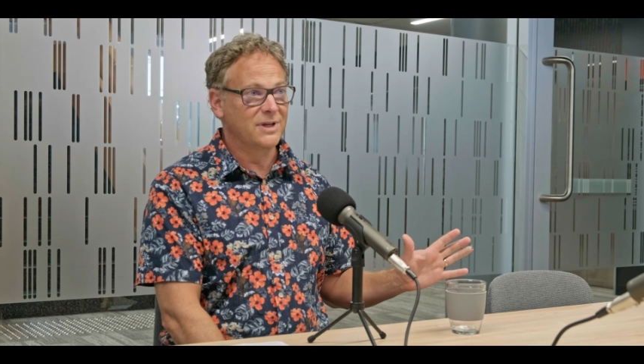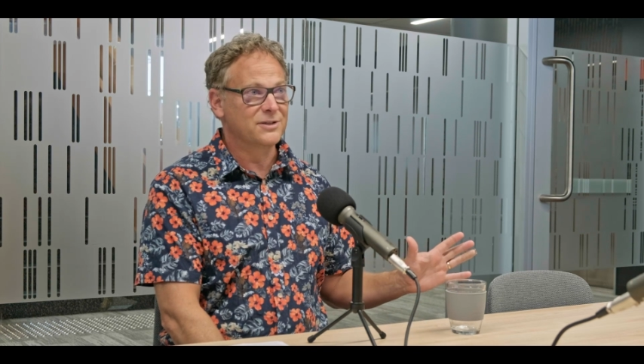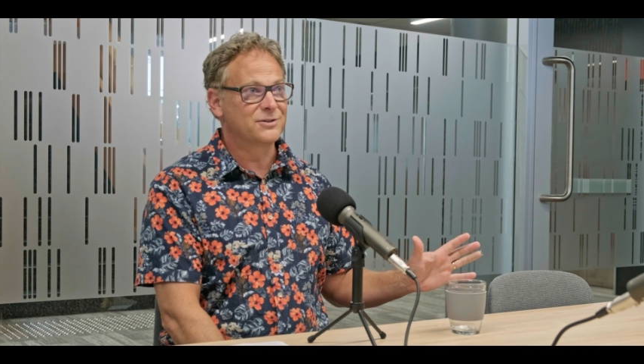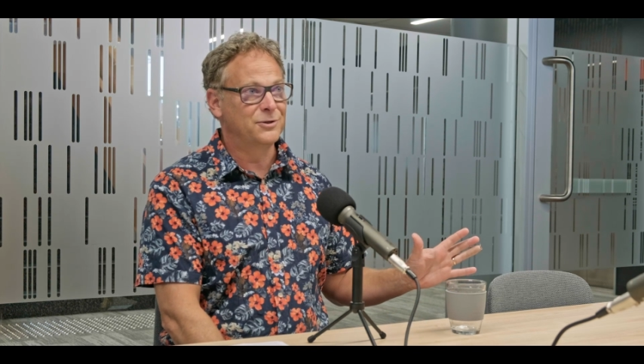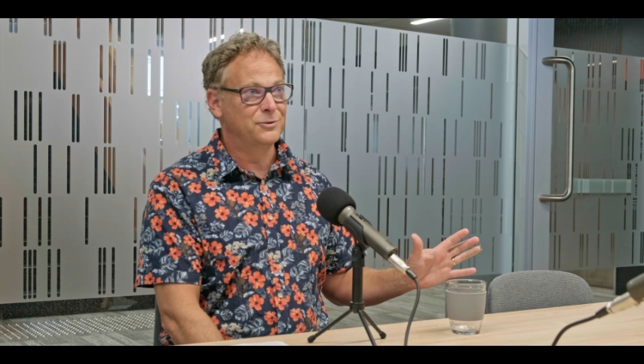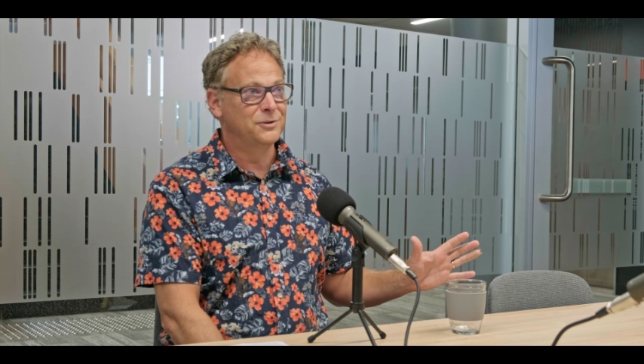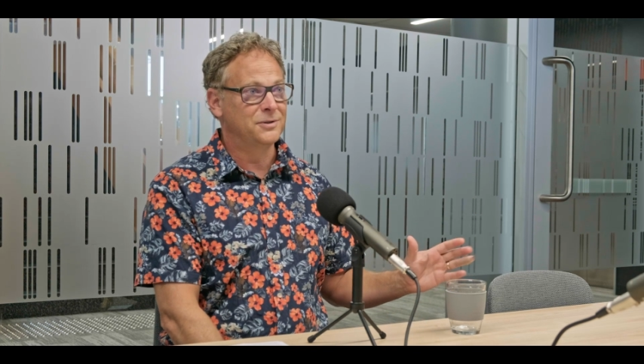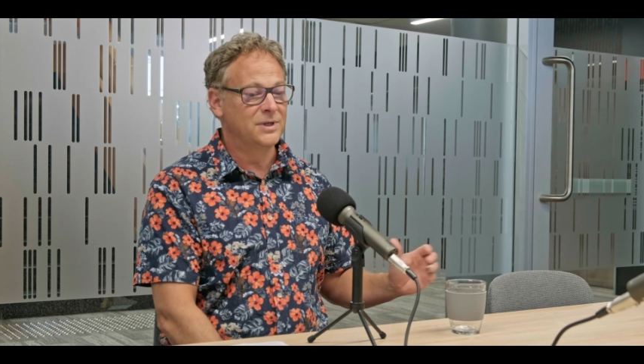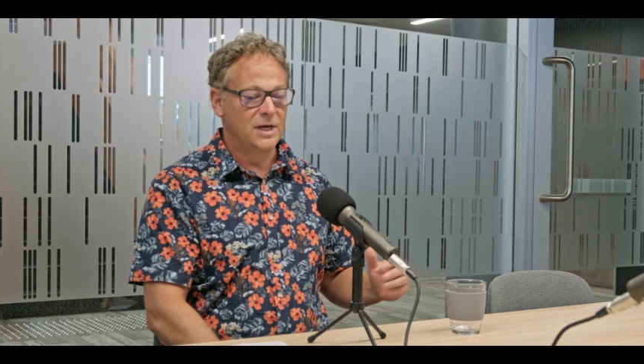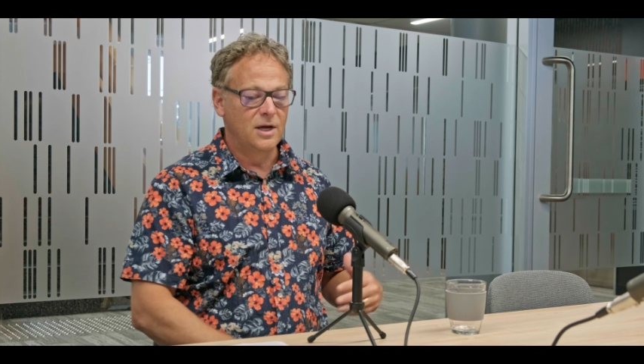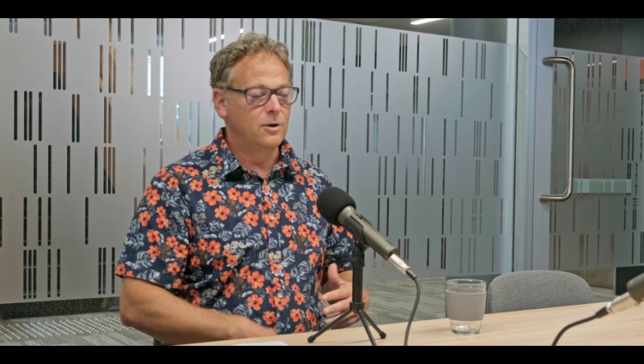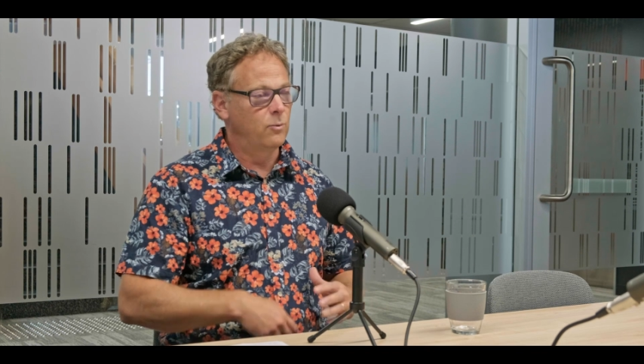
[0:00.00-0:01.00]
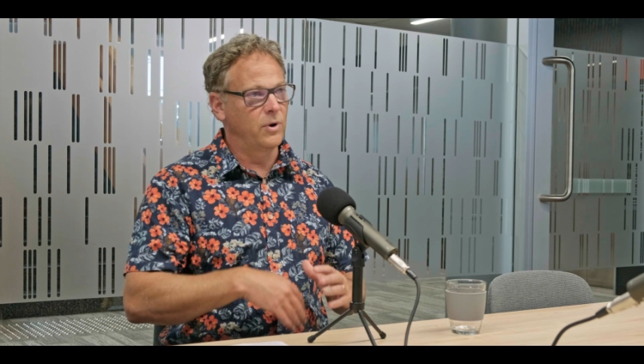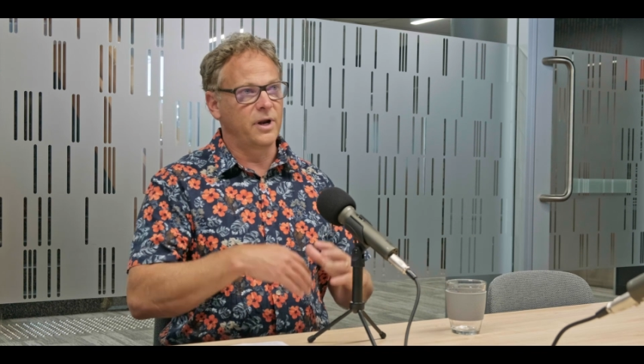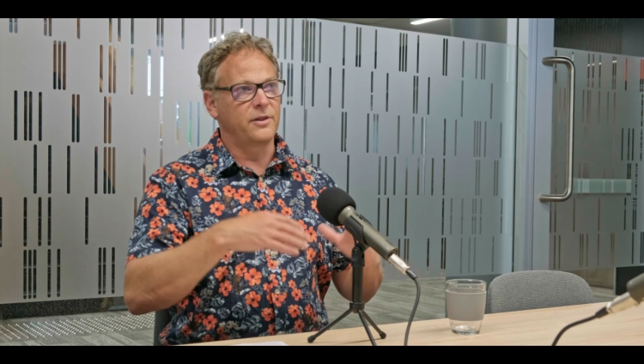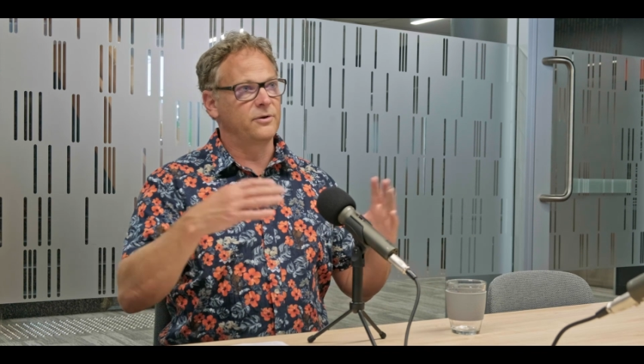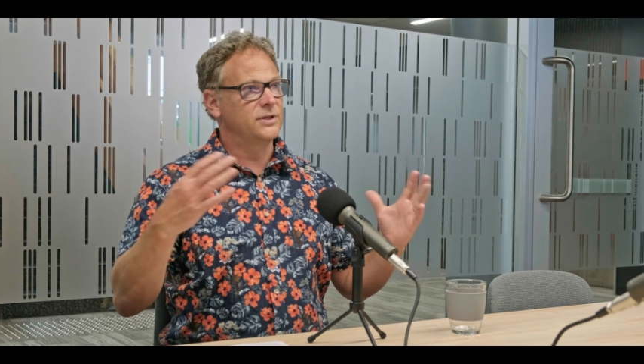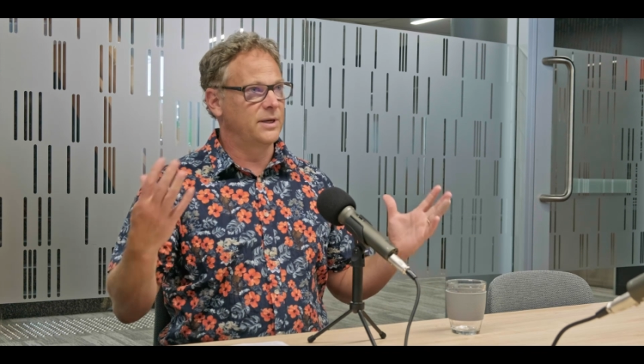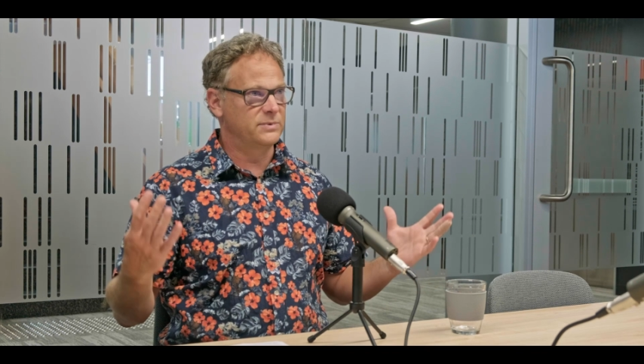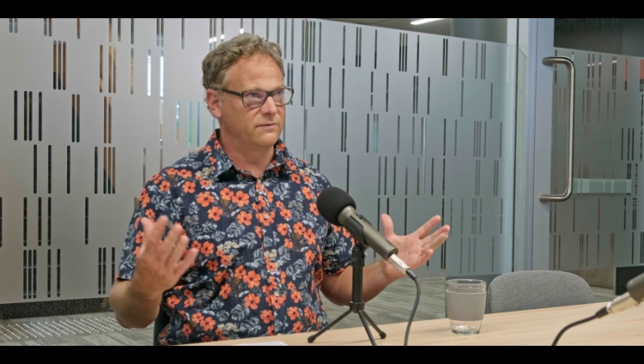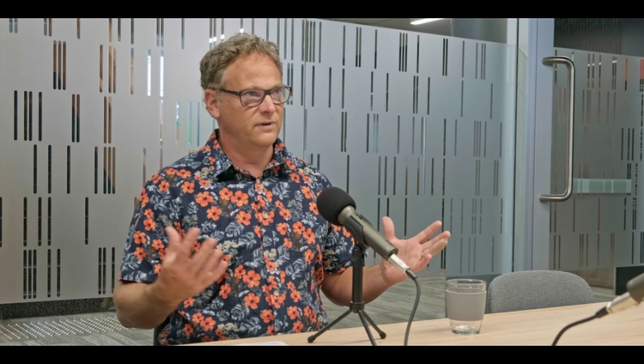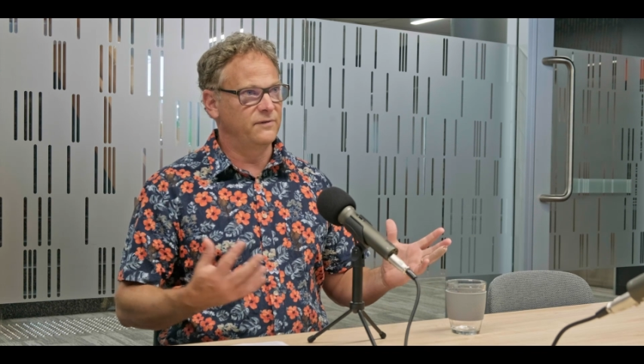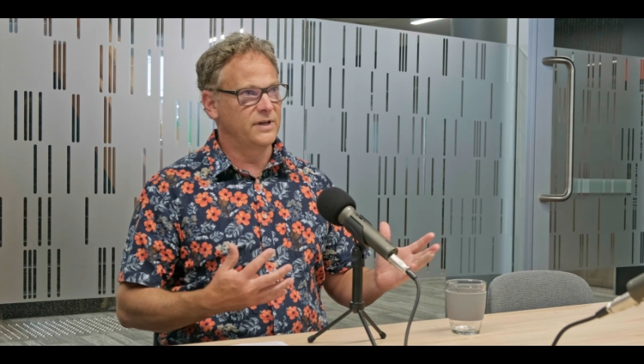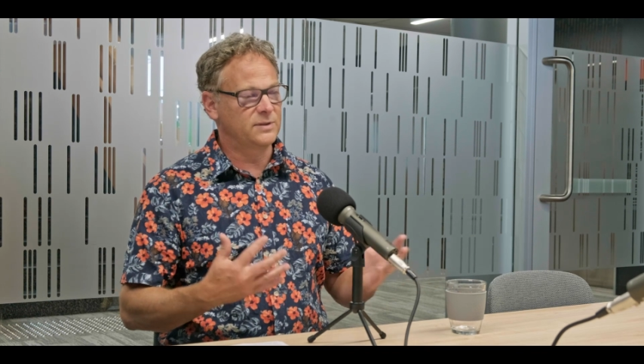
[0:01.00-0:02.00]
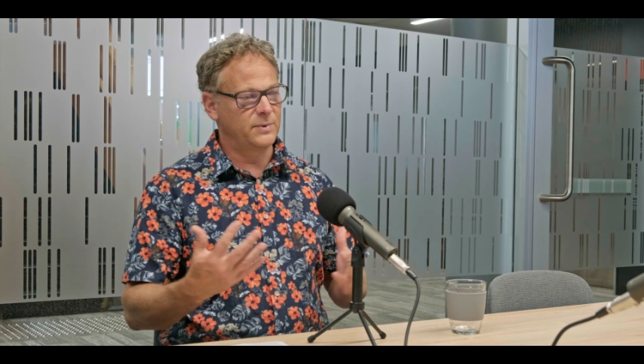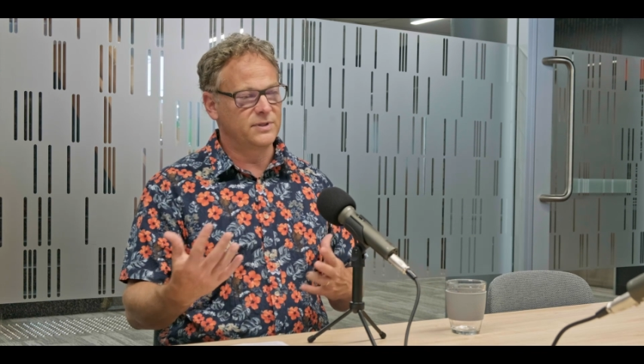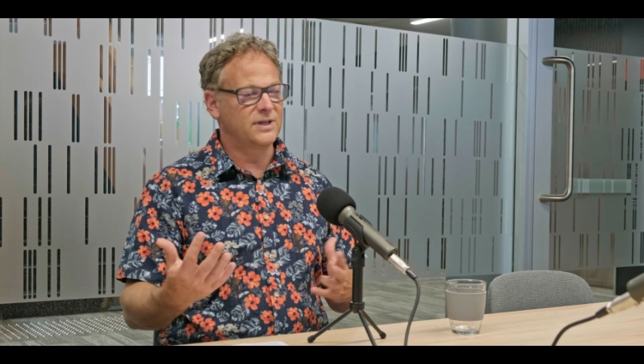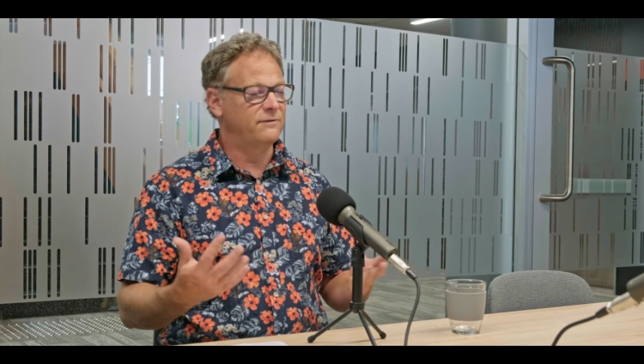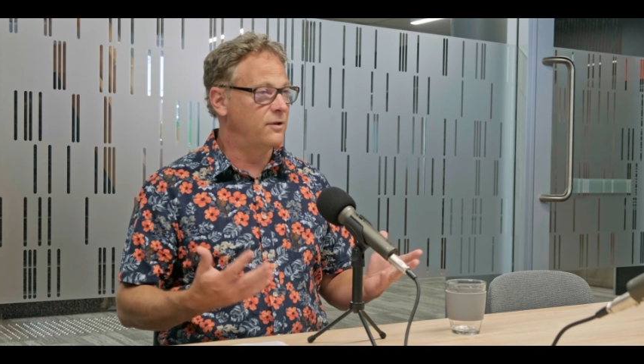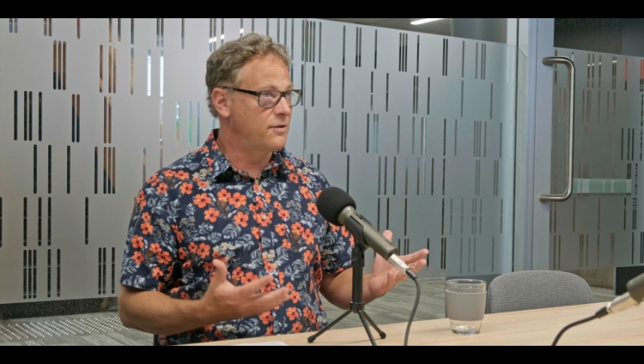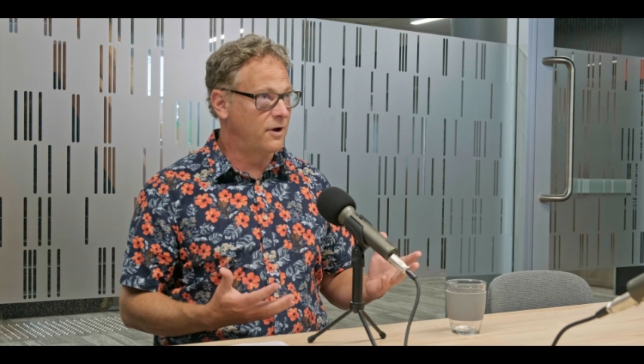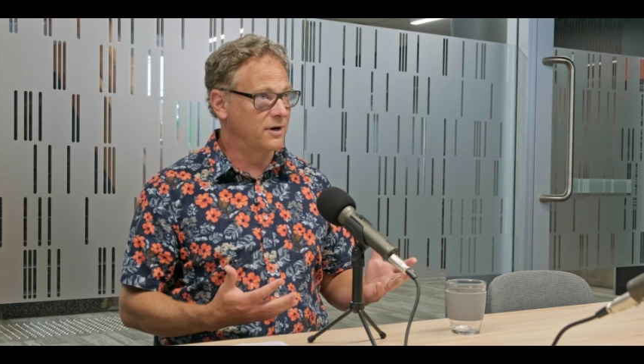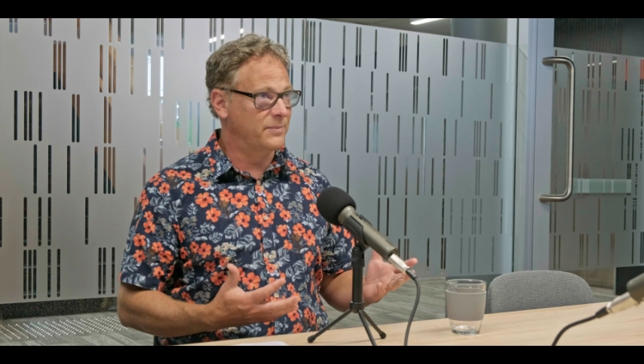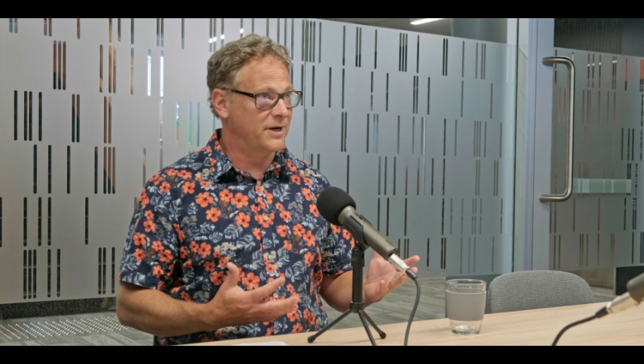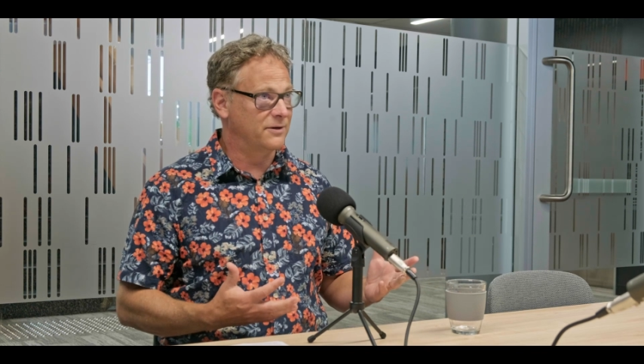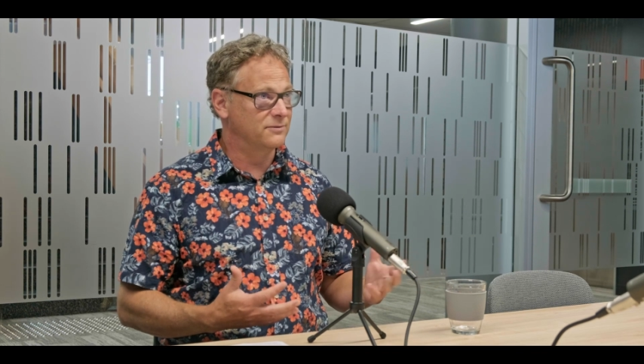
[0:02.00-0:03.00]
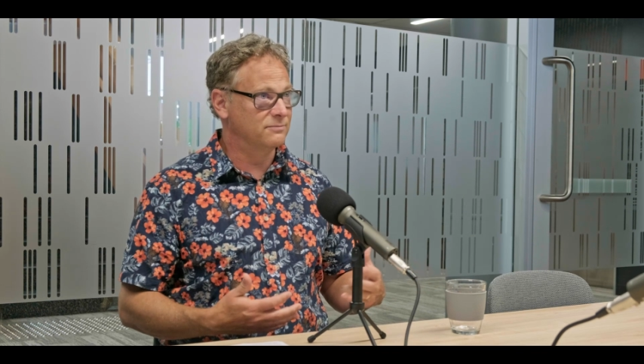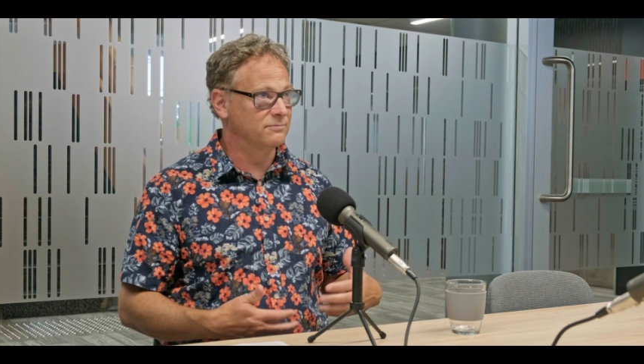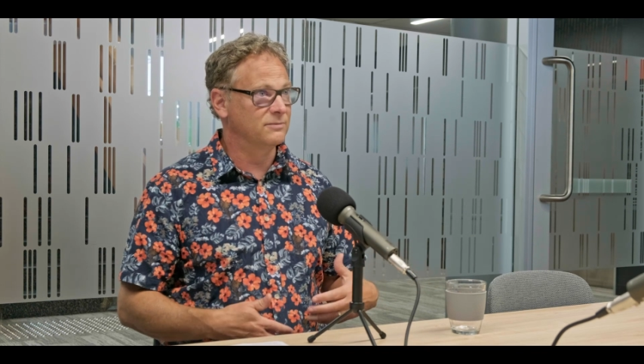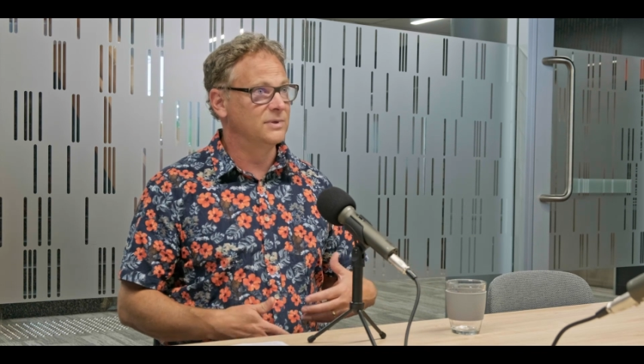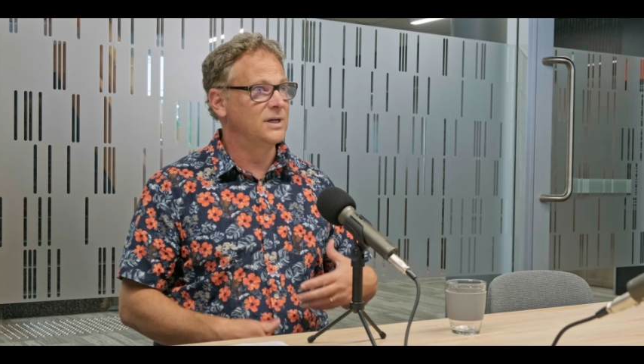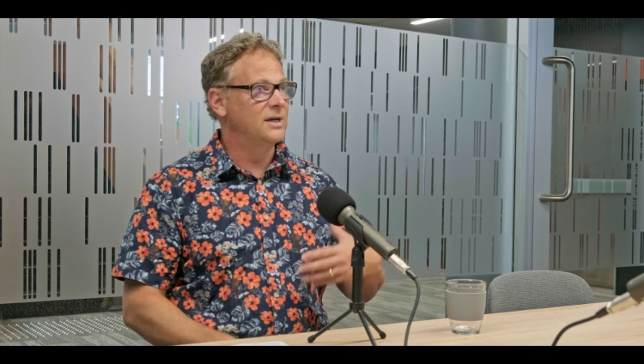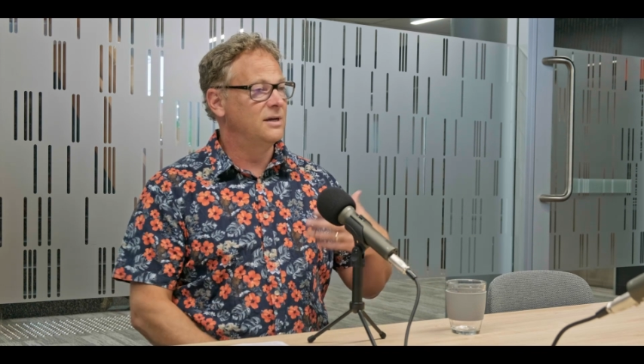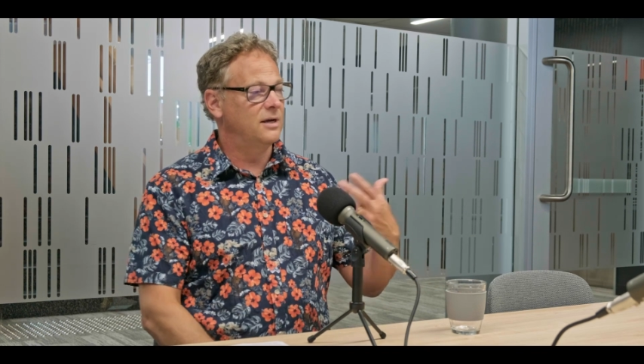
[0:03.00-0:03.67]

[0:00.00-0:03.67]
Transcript: That's cool. What other types of investments have you thought about? And